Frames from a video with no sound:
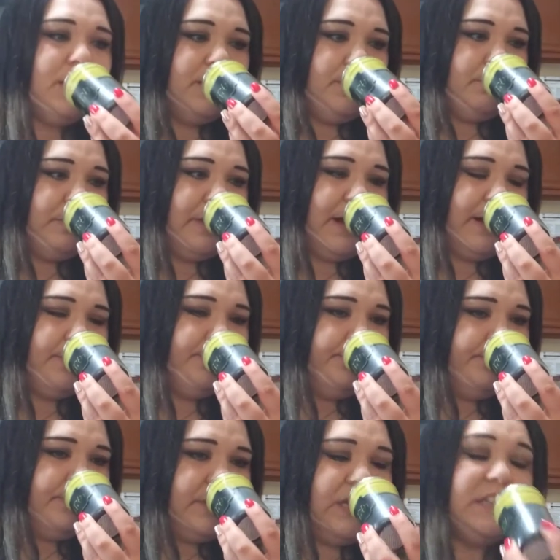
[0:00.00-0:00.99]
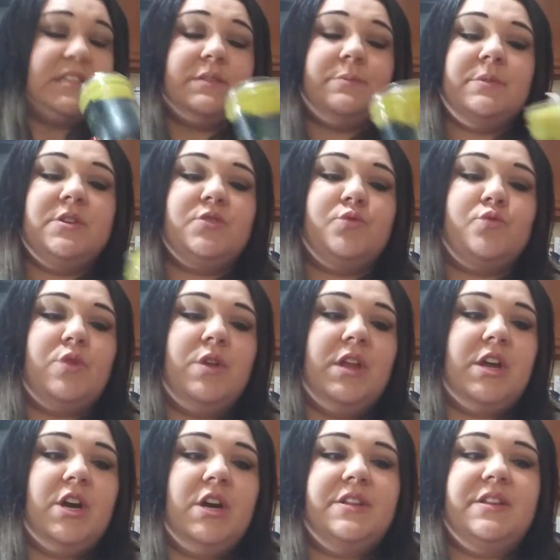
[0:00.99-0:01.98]
but it smells
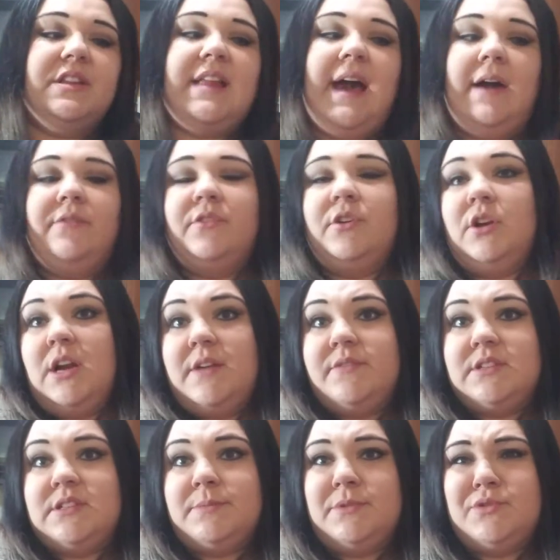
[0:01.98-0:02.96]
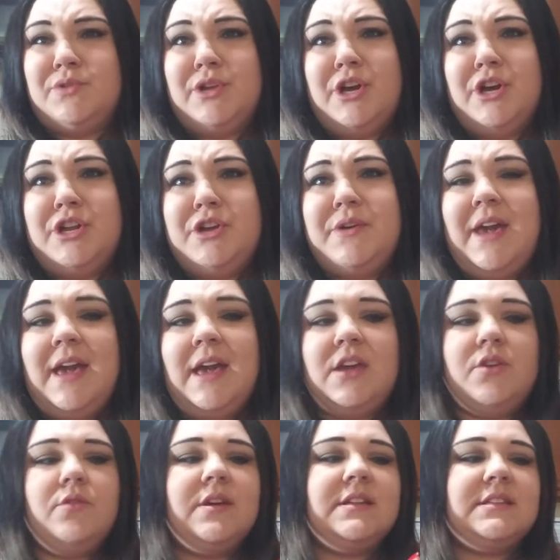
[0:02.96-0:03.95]
really good. The lavender even smells really good. You can
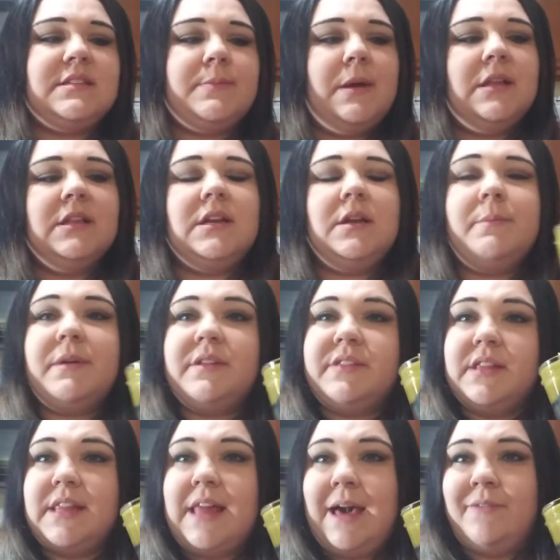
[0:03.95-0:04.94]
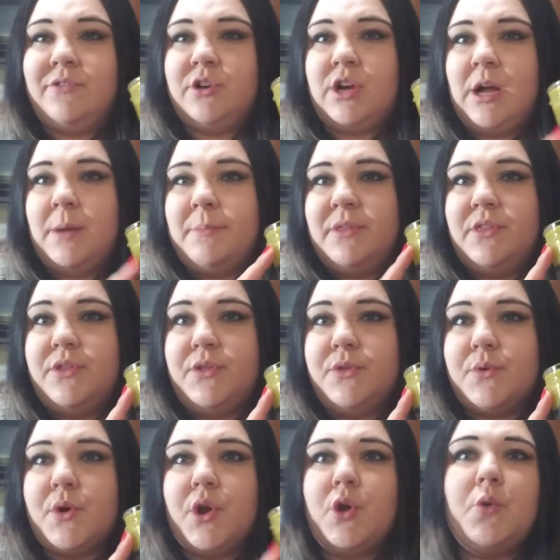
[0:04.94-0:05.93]
you can smell a little bit of the lavender coming
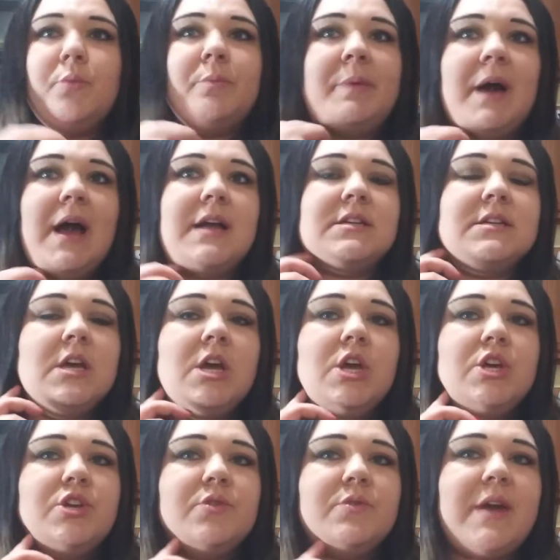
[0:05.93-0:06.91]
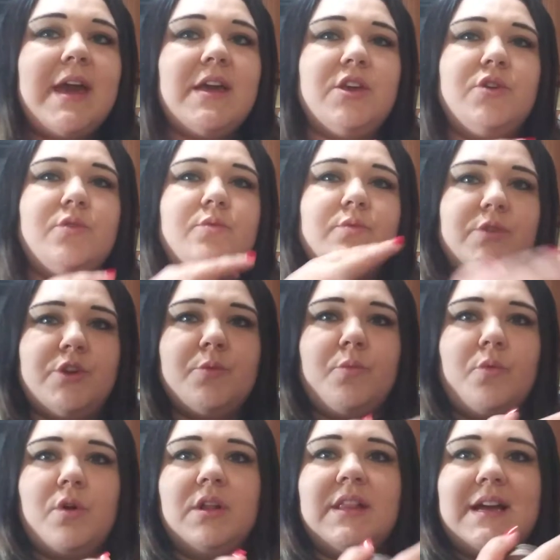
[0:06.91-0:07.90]
through, but you can you you
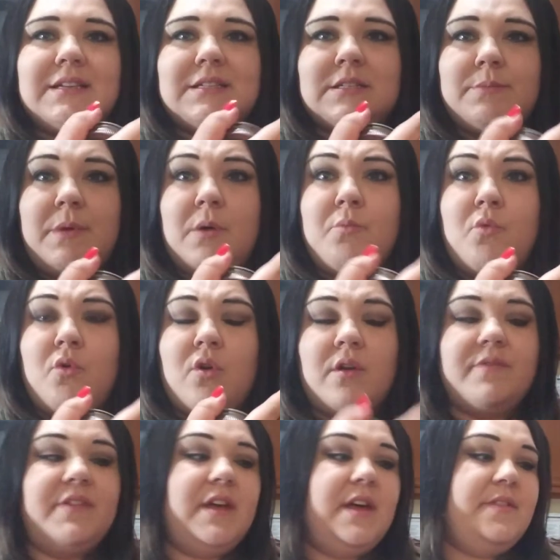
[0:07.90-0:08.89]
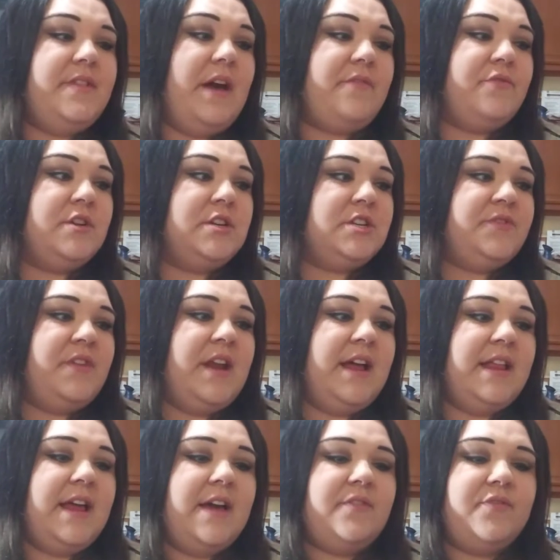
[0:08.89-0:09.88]
more or less smell more of that that French
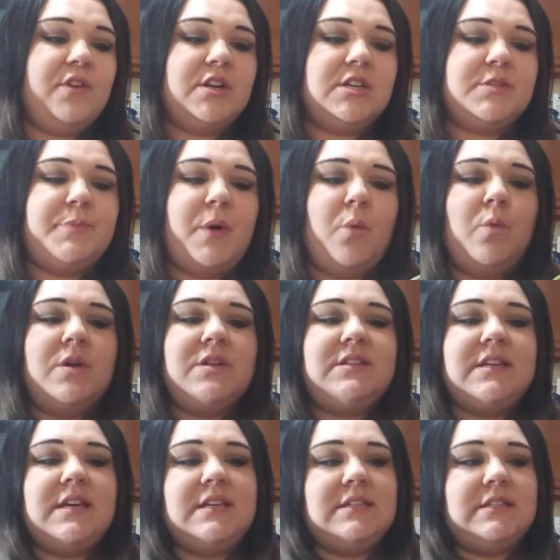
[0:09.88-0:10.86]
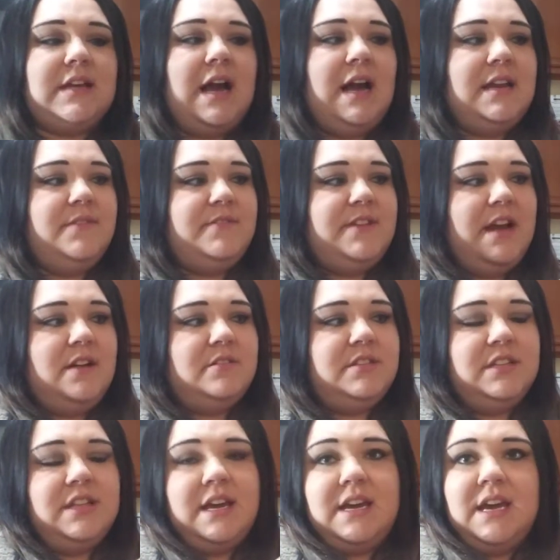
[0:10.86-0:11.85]
vanilla at first. But once it gets kind of down
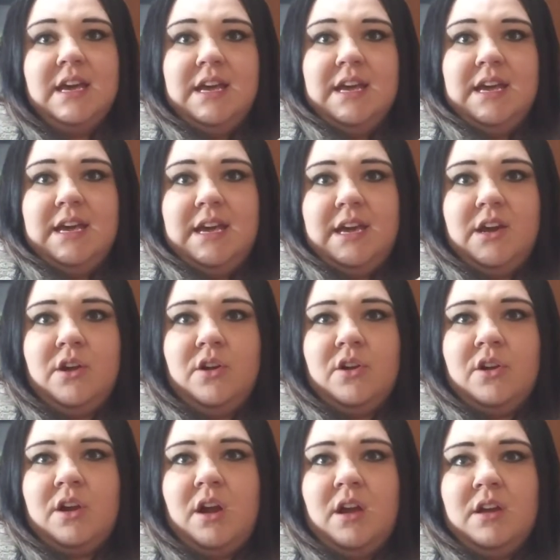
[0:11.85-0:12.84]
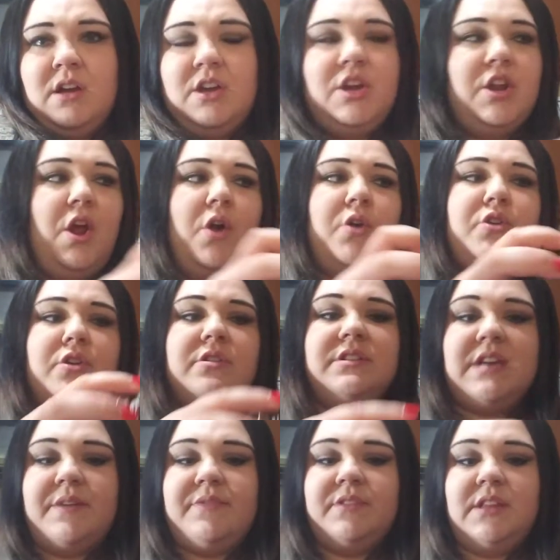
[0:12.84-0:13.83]
to like here, you know, you're
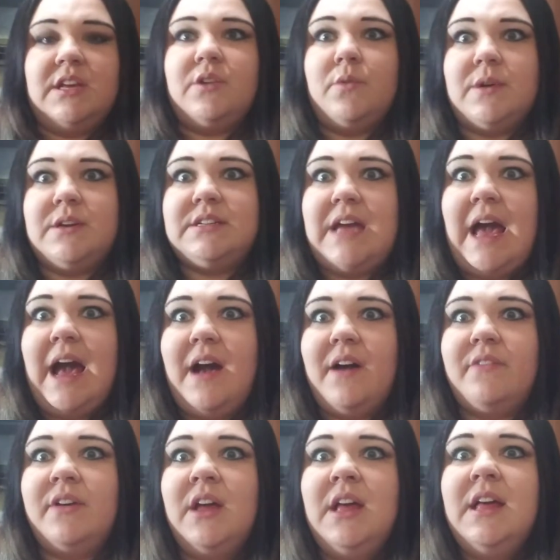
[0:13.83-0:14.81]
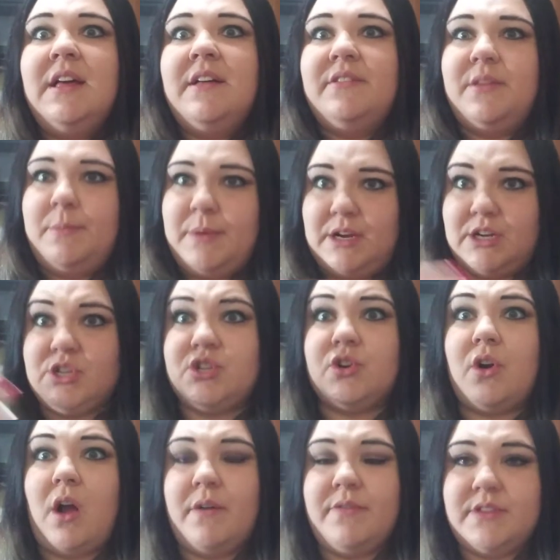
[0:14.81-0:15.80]
definitely going to have the
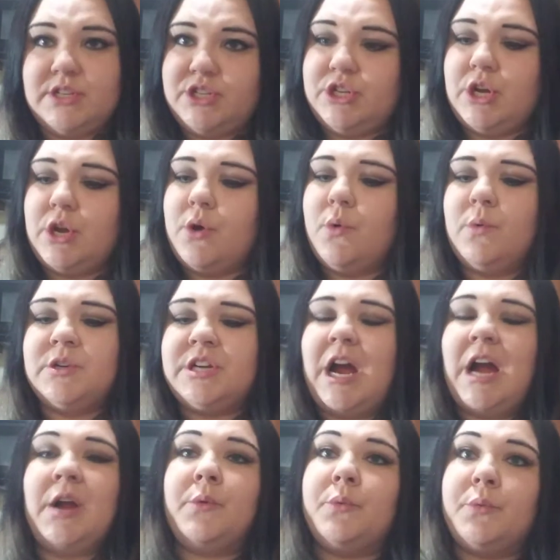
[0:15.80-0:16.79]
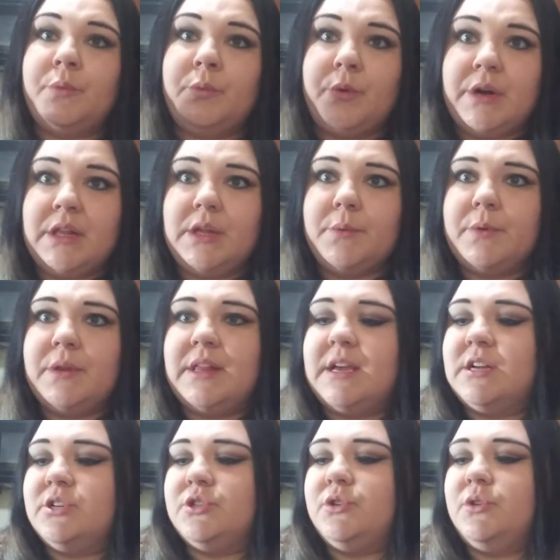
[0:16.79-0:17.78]
mixture of the two, which I really
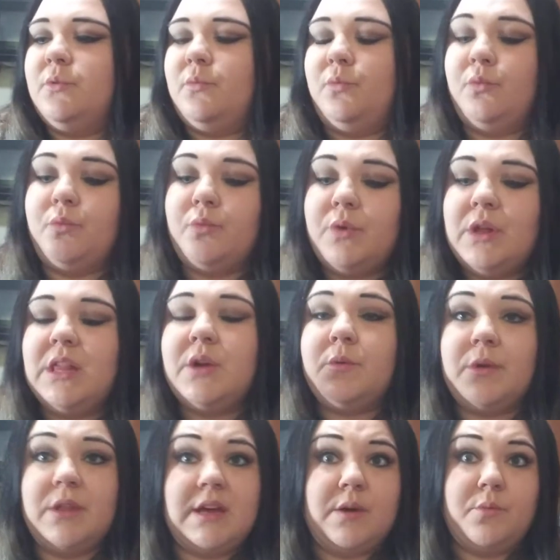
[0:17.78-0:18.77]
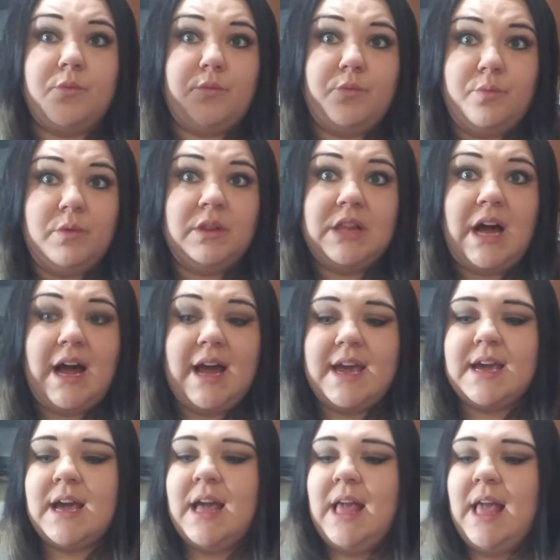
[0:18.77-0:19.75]
really really really
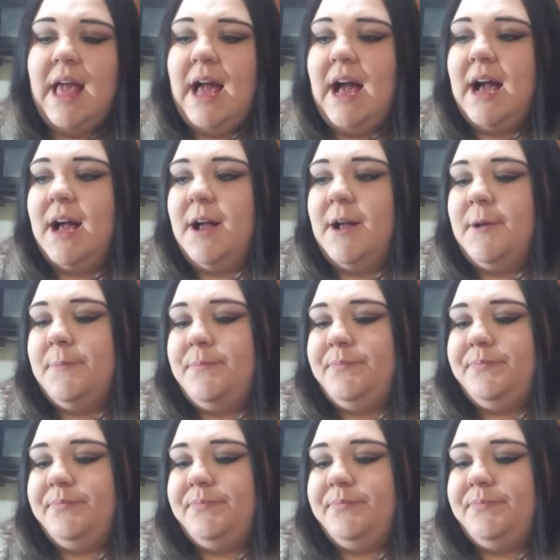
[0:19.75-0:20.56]
like. Um,